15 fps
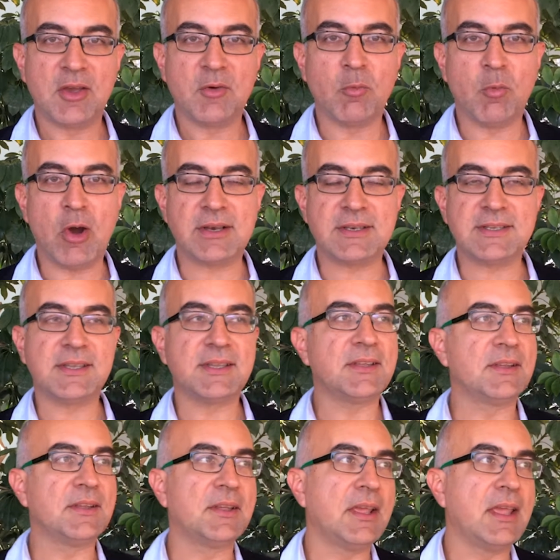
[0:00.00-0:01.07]
what
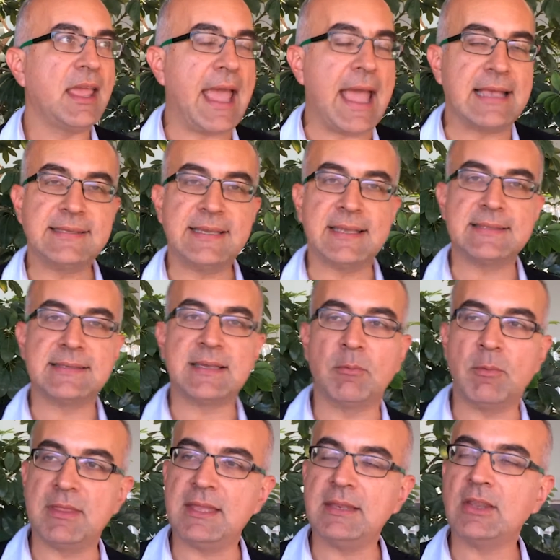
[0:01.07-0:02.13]
assets are
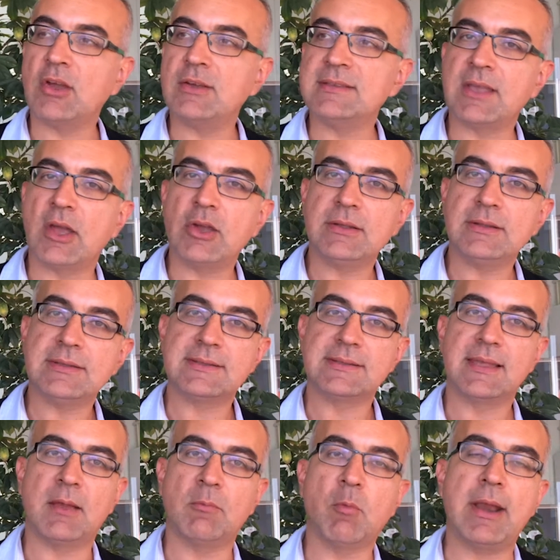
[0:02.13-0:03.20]
within those
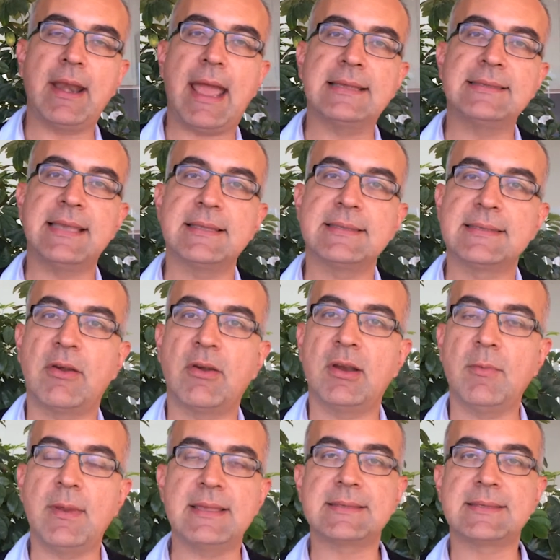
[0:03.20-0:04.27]
zones and what assets are at
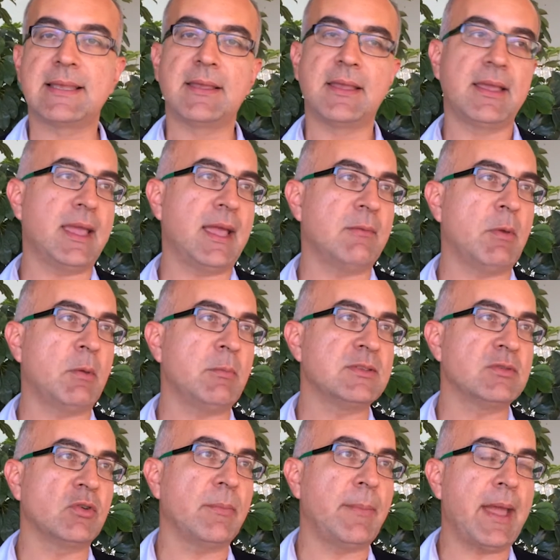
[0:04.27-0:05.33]
risk. And when we
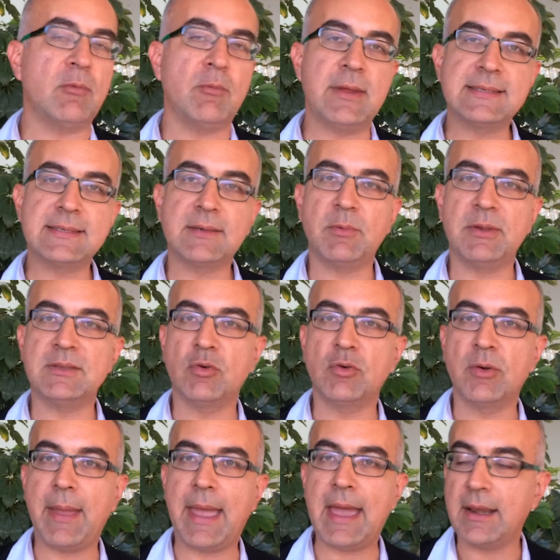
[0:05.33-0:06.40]
talk about risk, we talk
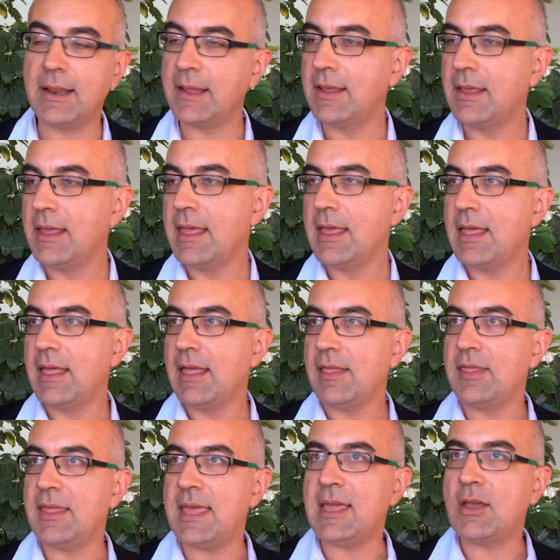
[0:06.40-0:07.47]
about
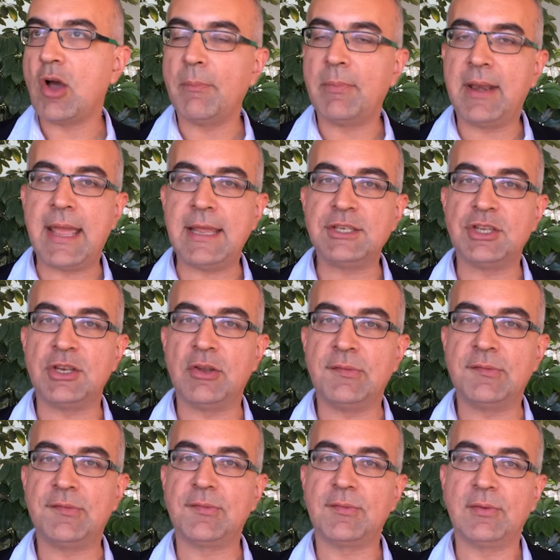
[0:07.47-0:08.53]
the combination of
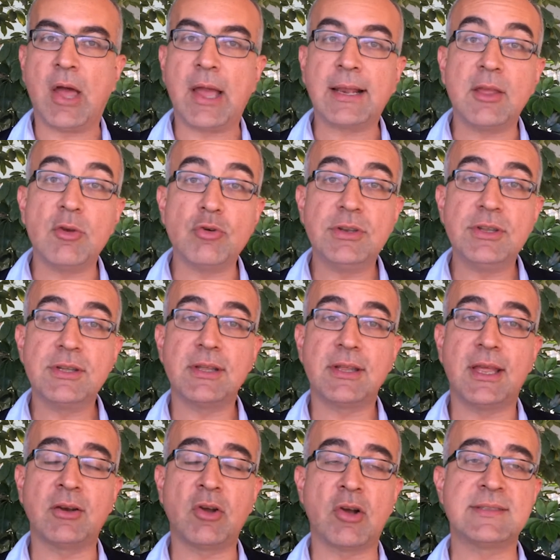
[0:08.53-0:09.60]
likelihood
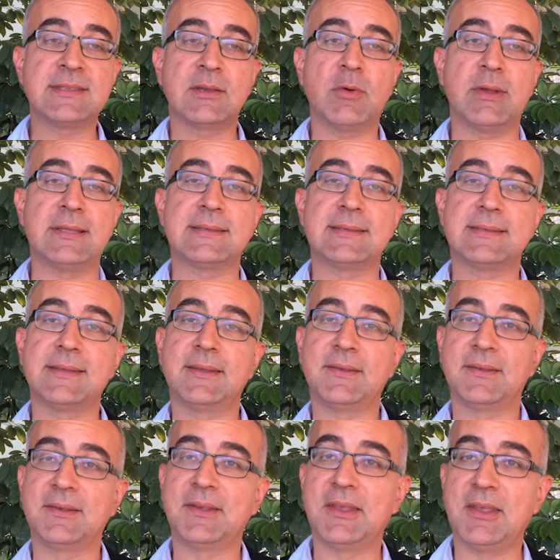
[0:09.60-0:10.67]
and consequence
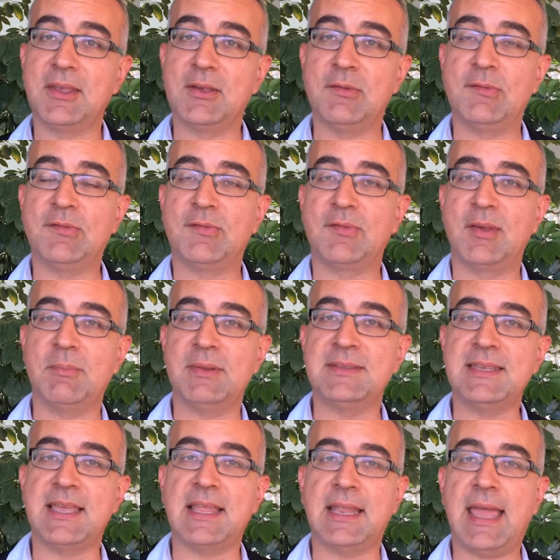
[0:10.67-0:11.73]
of a
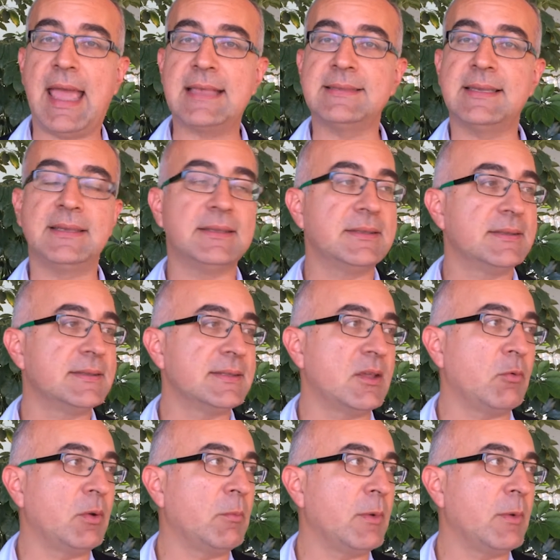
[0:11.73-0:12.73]
particular hazard. So